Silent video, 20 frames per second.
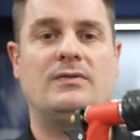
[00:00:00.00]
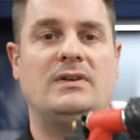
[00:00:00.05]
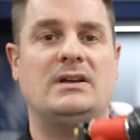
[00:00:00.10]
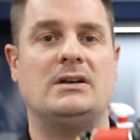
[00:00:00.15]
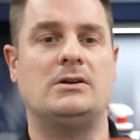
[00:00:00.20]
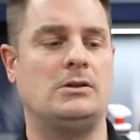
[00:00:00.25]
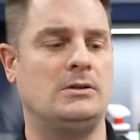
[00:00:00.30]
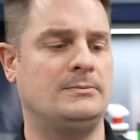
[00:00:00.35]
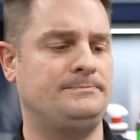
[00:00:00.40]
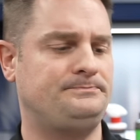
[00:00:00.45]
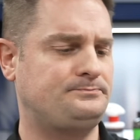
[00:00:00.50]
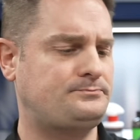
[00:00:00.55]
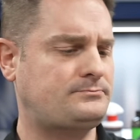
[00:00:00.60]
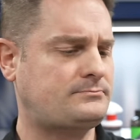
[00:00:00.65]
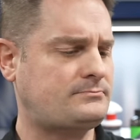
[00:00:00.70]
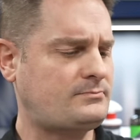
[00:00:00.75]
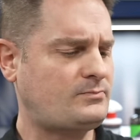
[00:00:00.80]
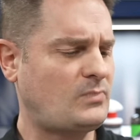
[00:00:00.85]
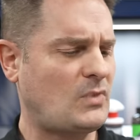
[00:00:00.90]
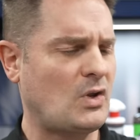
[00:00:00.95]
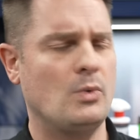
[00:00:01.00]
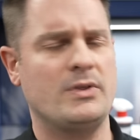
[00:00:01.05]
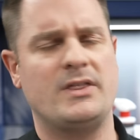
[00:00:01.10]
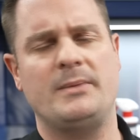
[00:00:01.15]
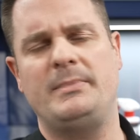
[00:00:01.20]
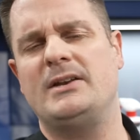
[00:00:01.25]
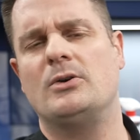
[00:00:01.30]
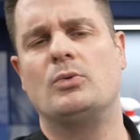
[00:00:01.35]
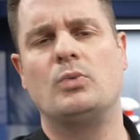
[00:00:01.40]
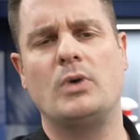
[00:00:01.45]
vehicle with a
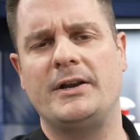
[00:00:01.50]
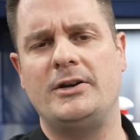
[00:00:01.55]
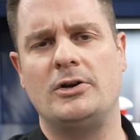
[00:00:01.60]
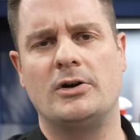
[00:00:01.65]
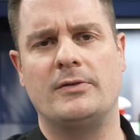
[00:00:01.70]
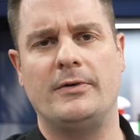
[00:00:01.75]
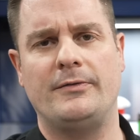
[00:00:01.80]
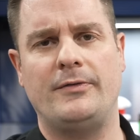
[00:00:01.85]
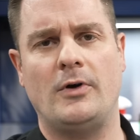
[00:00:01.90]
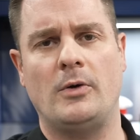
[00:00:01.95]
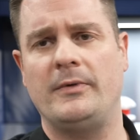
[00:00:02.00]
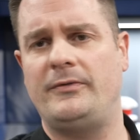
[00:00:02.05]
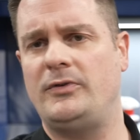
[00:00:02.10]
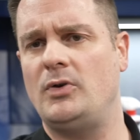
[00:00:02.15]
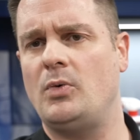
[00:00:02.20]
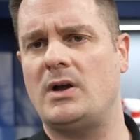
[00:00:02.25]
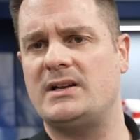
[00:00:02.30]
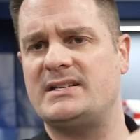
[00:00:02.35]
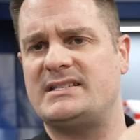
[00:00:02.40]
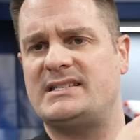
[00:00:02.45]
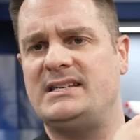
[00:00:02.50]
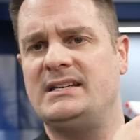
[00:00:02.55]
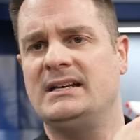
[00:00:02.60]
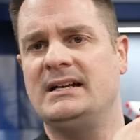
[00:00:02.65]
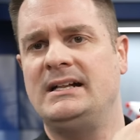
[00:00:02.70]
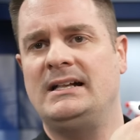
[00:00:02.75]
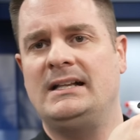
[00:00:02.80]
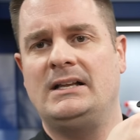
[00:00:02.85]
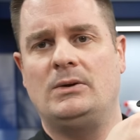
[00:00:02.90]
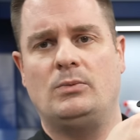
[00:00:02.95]
bit runnier of a foam. If you want to see
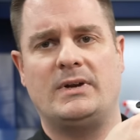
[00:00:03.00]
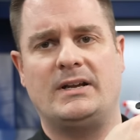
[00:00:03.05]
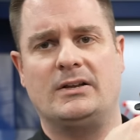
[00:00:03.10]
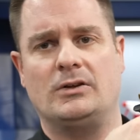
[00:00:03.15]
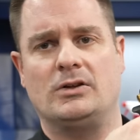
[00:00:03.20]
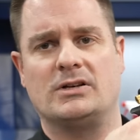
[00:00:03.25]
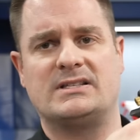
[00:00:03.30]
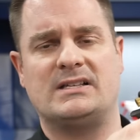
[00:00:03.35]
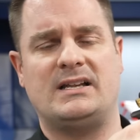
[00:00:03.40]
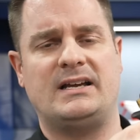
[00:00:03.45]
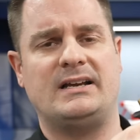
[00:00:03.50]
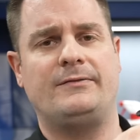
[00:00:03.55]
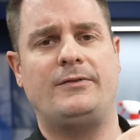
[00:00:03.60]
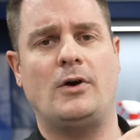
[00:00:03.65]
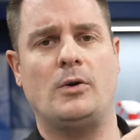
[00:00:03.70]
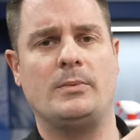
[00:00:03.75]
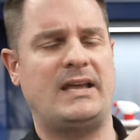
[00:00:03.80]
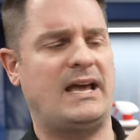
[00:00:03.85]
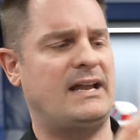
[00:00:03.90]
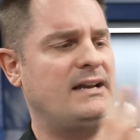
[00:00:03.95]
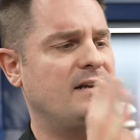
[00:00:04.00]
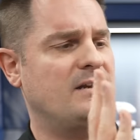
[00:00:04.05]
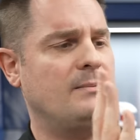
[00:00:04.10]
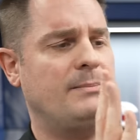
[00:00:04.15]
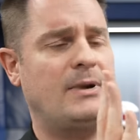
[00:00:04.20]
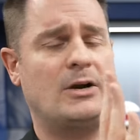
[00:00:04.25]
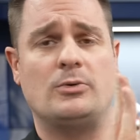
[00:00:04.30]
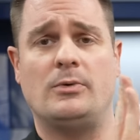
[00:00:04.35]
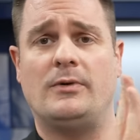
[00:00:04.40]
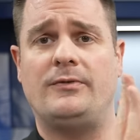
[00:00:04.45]
what it looks like foam cannon
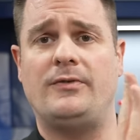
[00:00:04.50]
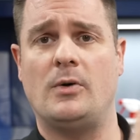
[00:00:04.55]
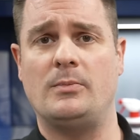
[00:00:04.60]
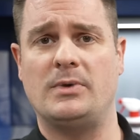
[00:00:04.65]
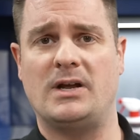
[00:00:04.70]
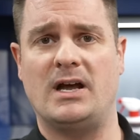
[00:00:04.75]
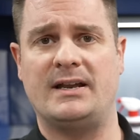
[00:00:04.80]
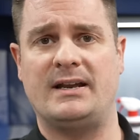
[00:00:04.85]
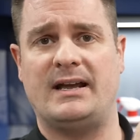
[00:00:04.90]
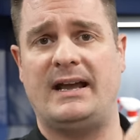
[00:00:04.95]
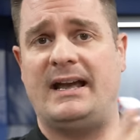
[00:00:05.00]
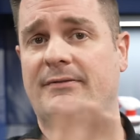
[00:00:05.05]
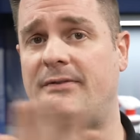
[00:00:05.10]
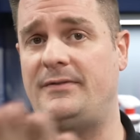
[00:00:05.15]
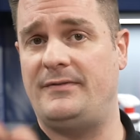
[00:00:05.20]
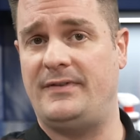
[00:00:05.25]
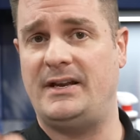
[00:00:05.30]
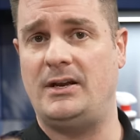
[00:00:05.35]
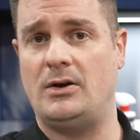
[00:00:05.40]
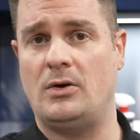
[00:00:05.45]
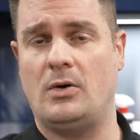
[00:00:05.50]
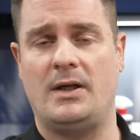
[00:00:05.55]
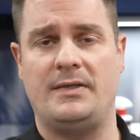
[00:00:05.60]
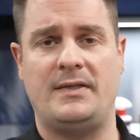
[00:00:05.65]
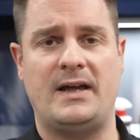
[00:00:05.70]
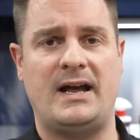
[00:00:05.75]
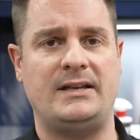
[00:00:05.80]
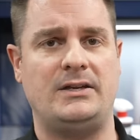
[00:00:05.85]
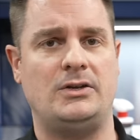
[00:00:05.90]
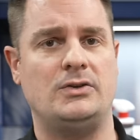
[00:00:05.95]
compared to a foam gun, I have a video on
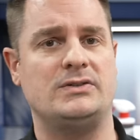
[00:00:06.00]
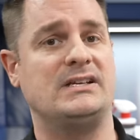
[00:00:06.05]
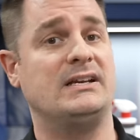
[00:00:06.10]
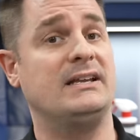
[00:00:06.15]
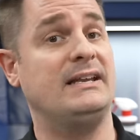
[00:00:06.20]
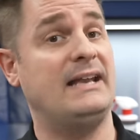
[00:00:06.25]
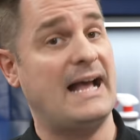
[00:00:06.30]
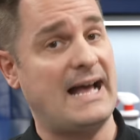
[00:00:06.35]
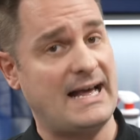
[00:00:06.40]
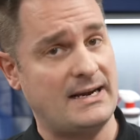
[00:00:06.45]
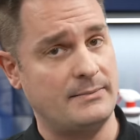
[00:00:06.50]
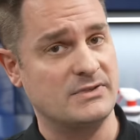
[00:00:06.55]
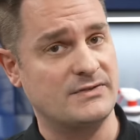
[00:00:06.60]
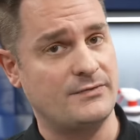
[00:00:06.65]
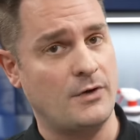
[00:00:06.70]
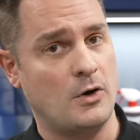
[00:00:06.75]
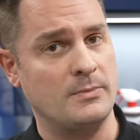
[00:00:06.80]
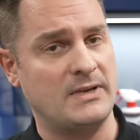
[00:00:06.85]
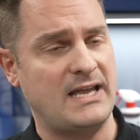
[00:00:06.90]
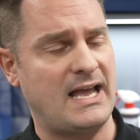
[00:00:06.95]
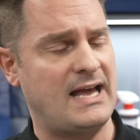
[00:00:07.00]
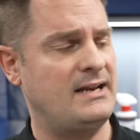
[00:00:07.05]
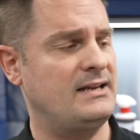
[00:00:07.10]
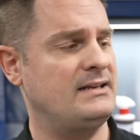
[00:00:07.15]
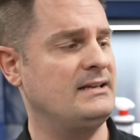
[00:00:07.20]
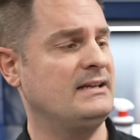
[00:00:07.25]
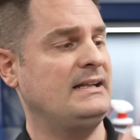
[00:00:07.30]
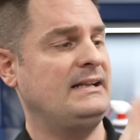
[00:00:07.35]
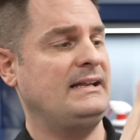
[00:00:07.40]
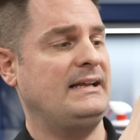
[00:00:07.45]
that using an Adams foam
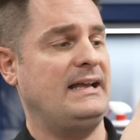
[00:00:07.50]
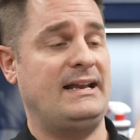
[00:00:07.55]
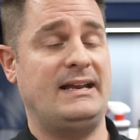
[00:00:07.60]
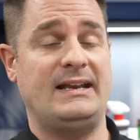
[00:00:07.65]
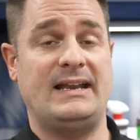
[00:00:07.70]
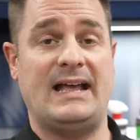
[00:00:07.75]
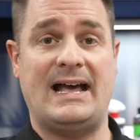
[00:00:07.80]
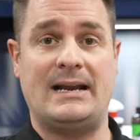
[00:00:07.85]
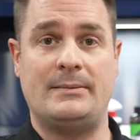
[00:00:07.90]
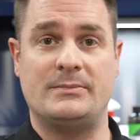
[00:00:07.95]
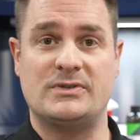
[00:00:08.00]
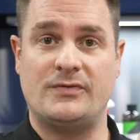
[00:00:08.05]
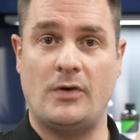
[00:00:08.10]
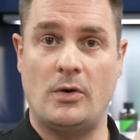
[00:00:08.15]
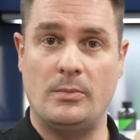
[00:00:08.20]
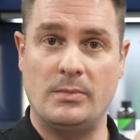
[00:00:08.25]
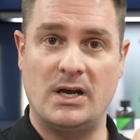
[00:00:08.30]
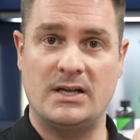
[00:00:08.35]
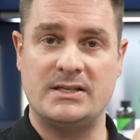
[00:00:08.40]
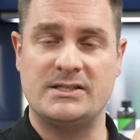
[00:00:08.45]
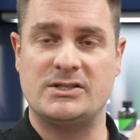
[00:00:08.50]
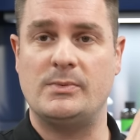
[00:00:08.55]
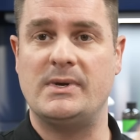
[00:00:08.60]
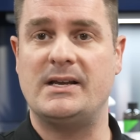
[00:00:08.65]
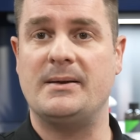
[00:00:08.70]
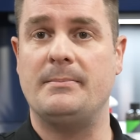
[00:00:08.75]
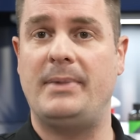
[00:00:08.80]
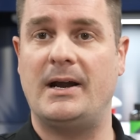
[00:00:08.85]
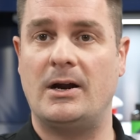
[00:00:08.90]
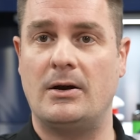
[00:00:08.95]
cannon and an Adams foam gun. So we
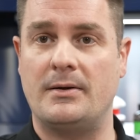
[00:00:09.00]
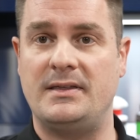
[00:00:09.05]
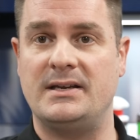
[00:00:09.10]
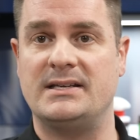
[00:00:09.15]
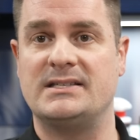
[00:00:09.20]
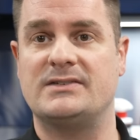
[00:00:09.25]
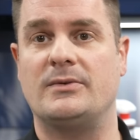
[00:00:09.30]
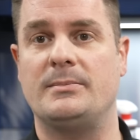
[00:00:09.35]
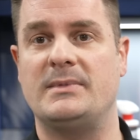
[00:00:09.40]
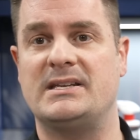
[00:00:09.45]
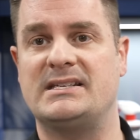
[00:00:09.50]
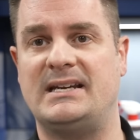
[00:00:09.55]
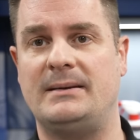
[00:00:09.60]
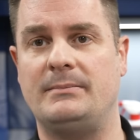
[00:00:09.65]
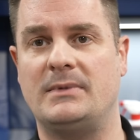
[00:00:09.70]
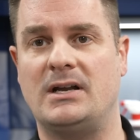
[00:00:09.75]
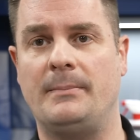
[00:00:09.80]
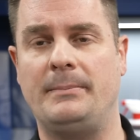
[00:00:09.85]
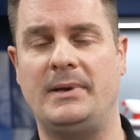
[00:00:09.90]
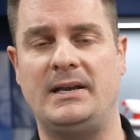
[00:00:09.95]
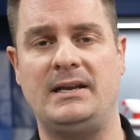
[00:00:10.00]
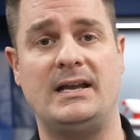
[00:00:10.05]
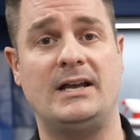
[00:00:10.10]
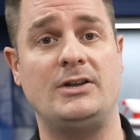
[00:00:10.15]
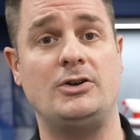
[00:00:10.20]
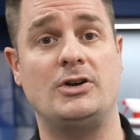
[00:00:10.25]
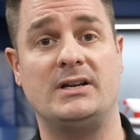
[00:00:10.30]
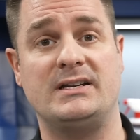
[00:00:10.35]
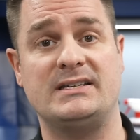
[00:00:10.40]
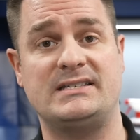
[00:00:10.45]
compare things from the same company,
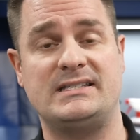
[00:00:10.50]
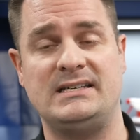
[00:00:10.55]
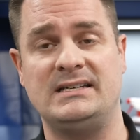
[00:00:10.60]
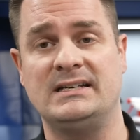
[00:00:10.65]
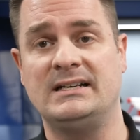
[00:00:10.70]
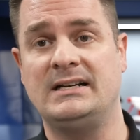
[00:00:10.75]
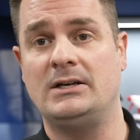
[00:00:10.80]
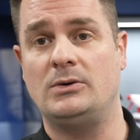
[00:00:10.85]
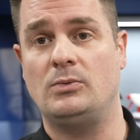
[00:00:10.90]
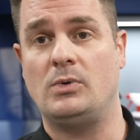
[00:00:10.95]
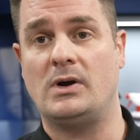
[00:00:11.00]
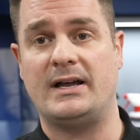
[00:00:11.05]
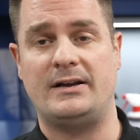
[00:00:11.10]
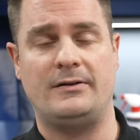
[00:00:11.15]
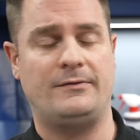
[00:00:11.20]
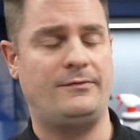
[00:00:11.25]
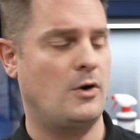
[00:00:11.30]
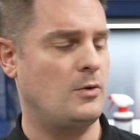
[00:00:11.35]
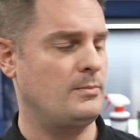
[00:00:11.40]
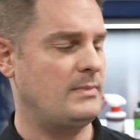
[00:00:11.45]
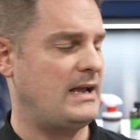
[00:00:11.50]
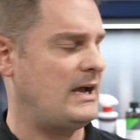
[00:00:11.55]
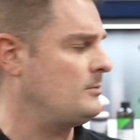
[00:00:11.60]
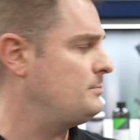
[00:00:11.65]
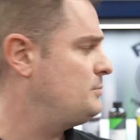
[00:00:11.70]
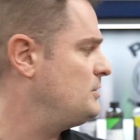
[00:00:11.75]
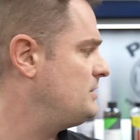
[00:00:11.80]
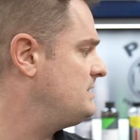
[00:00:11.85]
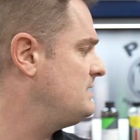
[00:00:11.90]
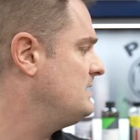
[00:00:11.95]
and you're going to see what kind of foam
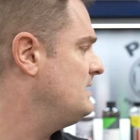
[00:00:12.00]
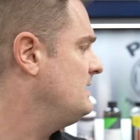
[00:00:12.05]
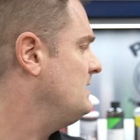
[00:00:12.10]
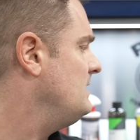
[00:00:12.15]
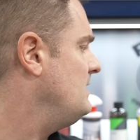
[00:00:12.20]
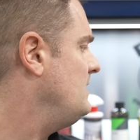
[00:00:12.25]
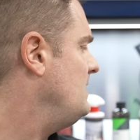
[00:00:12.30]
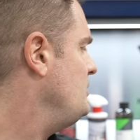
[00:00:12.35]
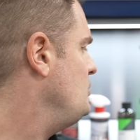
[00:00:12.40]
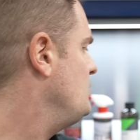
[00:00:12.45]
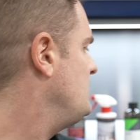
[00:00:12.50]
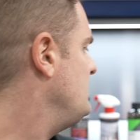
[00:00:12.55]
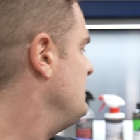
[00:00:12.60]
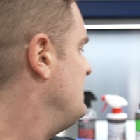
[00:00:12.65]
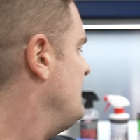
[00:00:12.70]
output you can